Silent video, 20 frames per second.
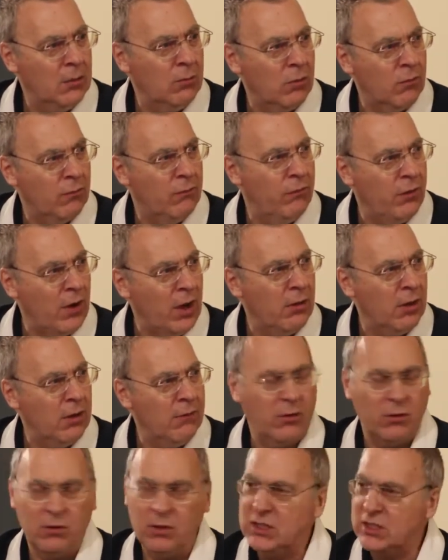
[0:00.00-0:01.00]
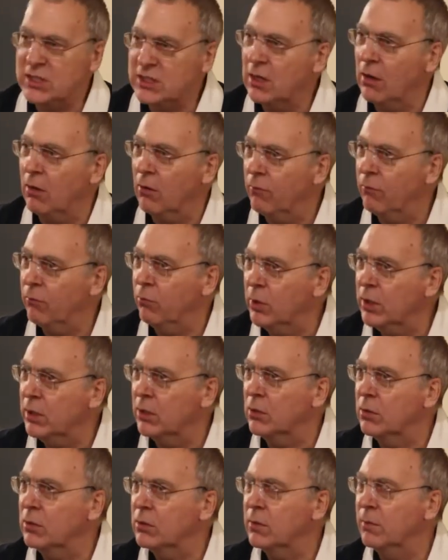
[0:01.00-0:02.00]
It was very, very
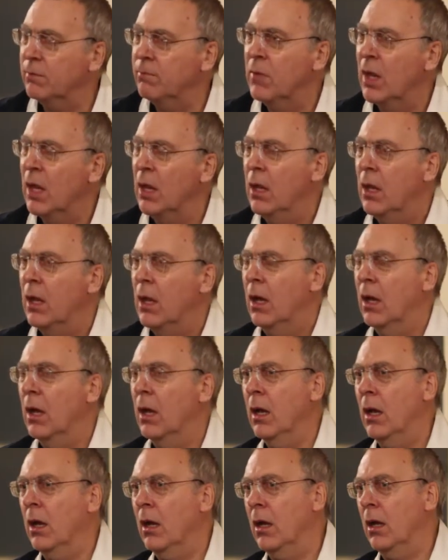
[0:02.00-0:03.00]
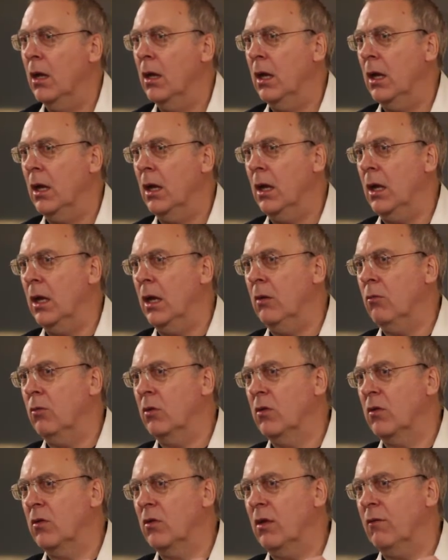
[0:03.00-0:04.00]
self-willed.
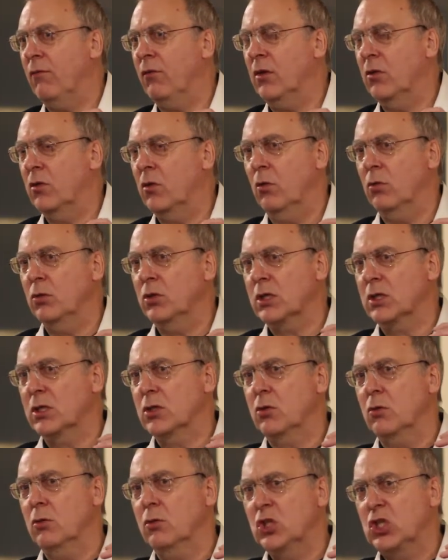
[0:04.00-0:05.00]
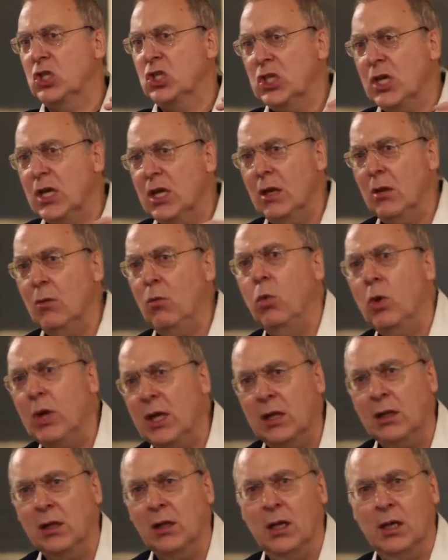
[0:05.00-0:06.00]
It was as if he thought just through sheer
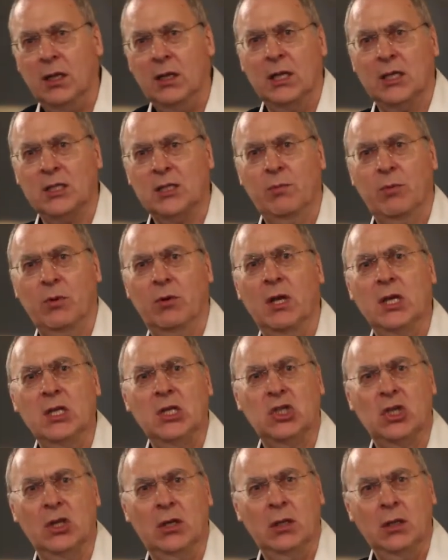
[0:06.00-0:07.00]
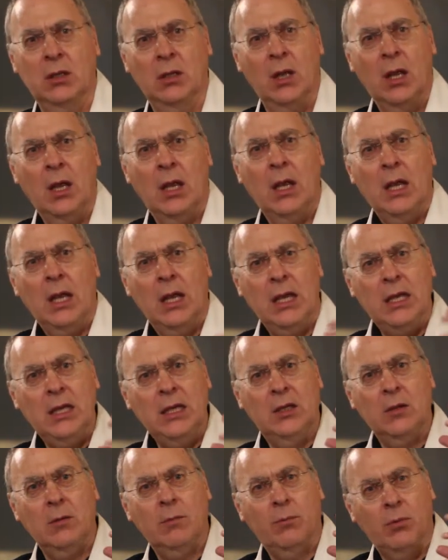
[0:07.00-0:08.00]
will and aspiration
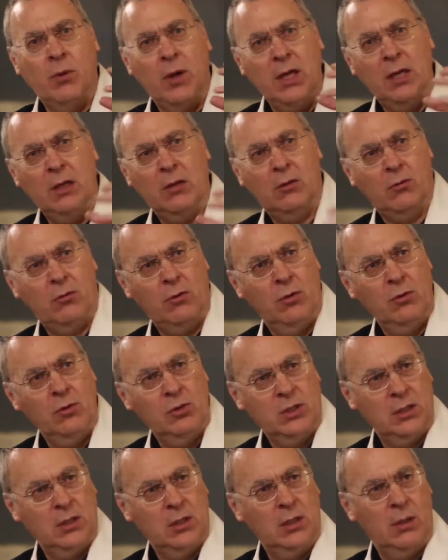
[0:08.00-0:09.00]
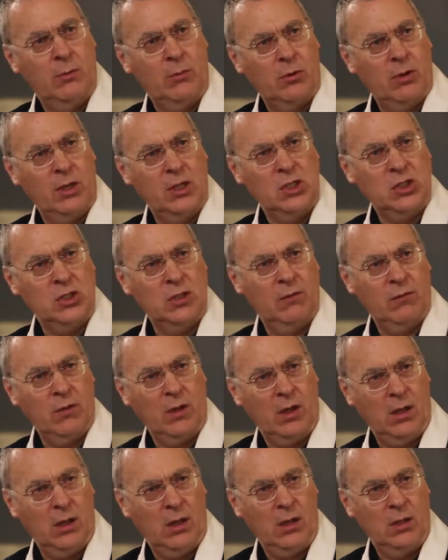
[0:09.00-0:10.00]
he could break through to the liberation
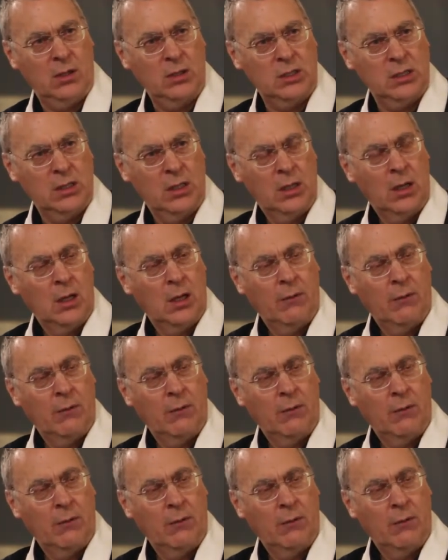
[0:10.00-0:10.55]
of the heart.